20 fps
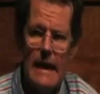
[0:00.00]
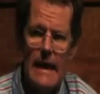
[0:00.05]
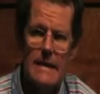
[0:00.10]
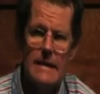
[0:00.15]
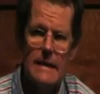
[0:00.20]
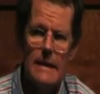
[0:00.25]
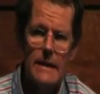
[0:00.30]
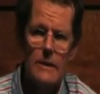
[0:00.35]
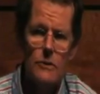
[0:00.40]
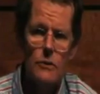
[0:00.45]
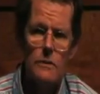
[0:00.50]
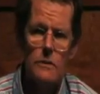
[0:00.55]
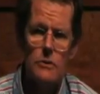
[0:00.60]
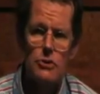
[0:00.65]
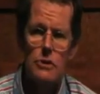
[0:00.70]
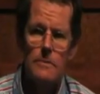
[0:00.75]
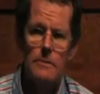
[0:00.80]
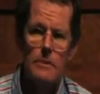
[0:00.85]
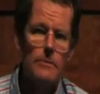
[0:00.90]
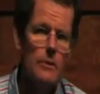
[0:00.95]
classically called the
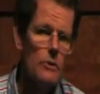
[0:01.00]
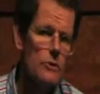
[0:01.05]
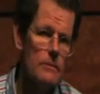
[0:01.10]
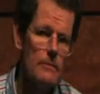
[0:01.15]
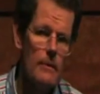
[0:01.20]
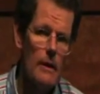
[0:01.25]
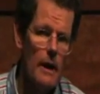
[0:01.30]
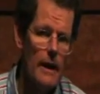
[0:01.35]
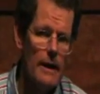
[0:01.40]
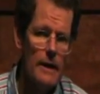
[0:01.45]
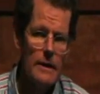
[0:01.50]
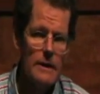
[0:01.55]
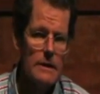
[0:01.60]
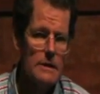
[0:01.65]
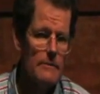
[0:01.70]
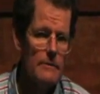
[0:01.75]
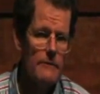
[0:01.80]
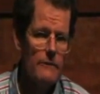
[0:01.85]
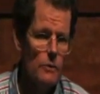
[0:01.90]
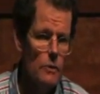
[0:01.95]
triple bottom line, and
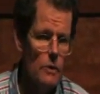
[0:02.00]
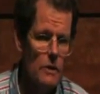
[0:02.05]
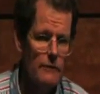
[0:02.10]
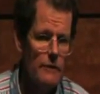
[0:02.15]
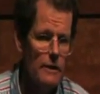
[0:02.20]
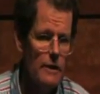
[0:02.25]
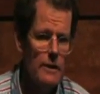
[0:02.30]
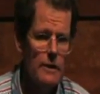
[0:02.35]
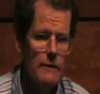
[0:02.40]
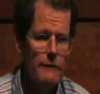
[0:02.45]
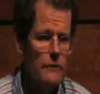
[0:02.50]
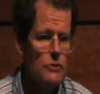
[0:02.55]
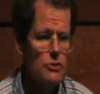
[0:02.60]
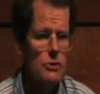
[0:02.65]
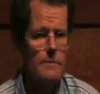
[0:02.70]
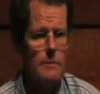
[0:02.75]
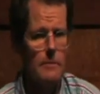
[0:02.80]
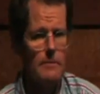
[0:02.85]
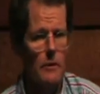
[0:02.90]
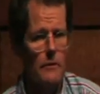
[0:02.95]
some of you will have heard of the
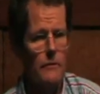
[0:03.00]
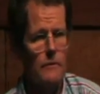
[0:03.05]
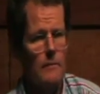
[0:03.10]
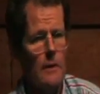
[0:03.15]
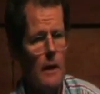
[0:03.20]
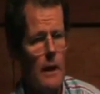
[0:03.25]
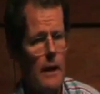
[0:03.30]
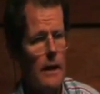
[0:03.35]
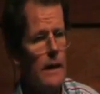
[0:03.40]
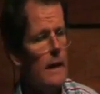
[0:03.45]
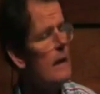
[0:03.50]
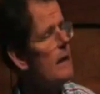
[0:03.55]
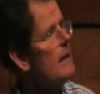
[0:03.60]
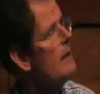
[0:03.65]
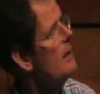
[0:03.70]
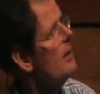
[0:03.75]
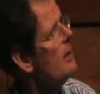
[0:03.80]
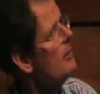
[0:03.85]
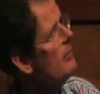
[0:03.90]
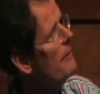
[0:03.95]
triple bottom line.
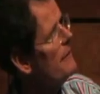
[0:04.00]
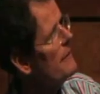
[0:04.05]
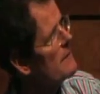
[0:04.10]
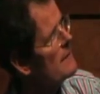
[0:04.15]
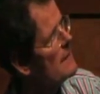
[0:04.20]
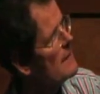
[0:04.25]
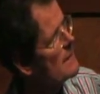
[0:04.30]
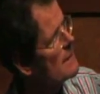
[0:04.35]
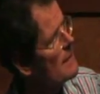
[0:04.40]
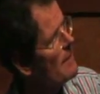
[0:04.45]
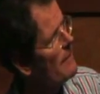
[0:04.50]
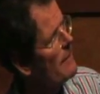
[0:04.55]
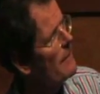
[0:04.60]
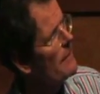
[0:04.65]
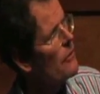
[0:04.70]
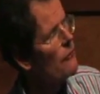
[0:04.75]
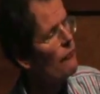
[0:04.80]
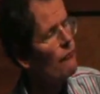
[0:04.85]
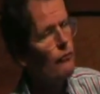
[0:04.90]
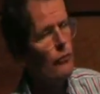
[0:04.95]
But this is
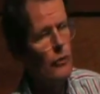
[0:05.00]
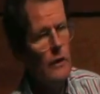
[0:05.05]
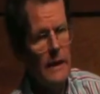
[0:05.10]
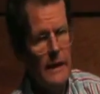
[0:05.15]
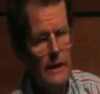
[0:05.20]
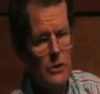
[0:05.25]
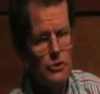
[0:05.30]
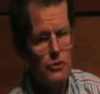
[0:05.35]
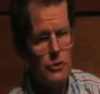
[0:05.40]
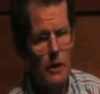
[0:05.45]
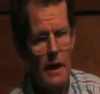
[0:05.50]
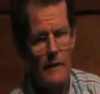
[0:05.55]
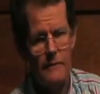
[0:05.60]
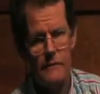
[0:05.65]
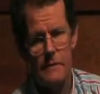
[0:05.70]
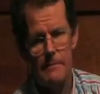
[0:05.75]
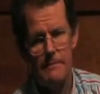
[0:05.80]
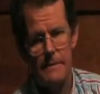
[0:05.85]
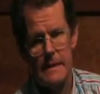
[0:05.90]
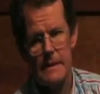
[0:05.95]
something that really
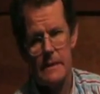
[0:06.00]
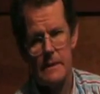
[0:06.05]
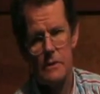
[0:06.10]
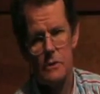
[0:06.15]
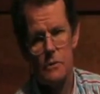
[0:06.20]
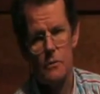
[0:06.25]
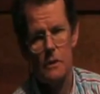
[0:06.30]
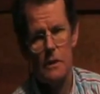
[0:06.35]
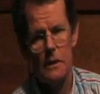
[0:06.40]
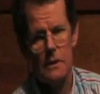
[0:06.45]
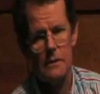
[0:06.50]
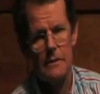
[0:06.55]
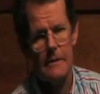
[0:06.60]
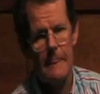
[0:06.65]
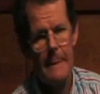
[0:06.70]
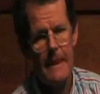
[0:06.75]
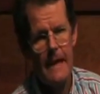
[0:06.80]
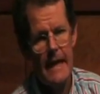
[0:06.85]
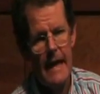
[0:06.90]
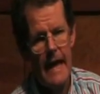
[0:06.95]
drives the business world.
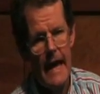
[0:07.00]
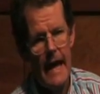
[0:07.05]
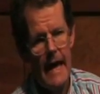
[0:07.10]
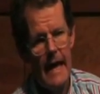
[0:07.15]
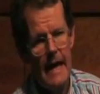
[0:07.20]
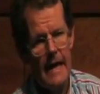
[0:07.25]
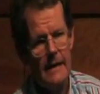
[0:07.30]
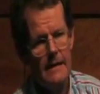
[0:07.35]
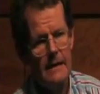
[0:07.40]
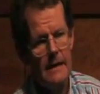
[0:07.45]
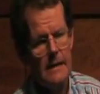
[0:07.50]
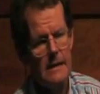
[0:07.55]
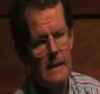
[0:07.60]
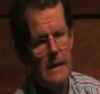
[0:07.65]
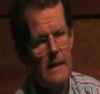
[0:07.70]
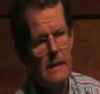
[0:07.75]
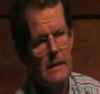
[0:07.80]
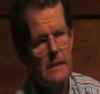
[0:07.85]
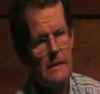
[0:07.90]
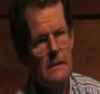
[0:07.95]
And
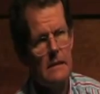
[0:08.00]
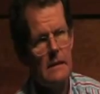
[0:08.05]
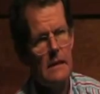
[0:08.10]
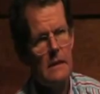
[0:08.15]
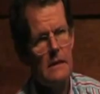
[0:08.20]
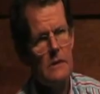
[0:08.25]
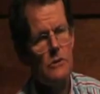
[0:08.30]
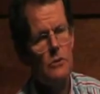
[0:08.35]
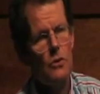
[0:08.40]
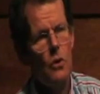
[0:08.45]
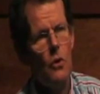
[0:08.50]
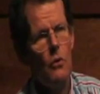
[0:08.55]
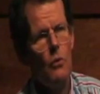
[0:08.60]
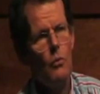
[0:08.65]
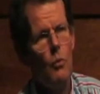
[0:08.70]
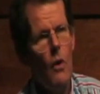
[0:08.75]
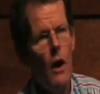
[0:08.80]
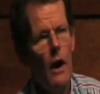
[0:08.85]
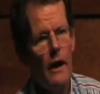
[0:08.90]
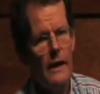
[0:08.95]
it's not
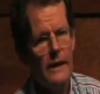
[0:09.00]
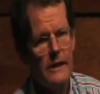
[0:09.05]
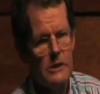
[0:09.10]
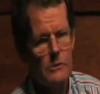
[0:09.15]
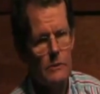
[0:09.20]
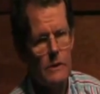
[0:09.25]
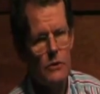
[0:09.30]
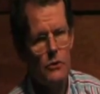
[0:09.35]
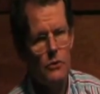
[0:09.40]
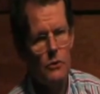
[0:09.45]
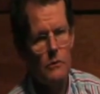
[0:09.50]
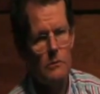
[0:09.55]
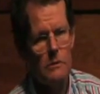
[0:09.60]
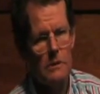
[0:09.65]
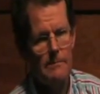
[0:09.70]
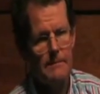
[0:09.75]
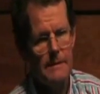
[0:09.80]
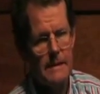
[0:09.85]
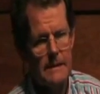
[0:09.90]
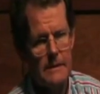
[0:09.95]
wise to ignore
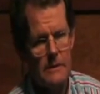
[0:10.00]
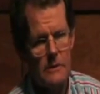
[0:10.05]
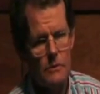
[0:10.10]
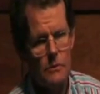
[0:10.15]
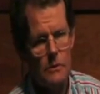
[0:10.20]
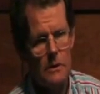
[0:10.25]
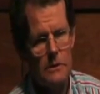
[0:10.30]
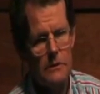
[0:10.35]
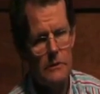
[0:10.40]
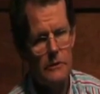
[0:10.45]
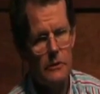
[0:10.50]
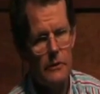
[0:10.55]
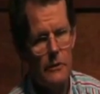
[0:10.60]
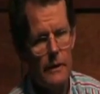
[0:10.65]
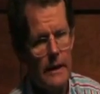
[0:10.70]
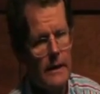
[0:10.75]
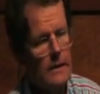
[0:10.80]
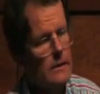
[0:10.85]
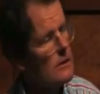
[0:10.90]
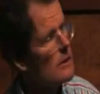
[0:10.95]
what the business world are
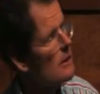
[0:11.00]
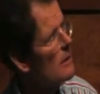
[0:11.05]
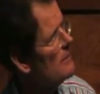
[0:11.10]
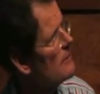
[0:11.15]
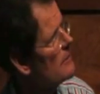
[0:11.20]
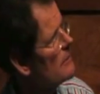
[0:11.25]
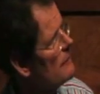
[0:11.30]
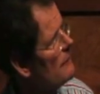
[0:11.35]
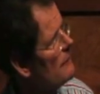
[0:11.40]
doing in terms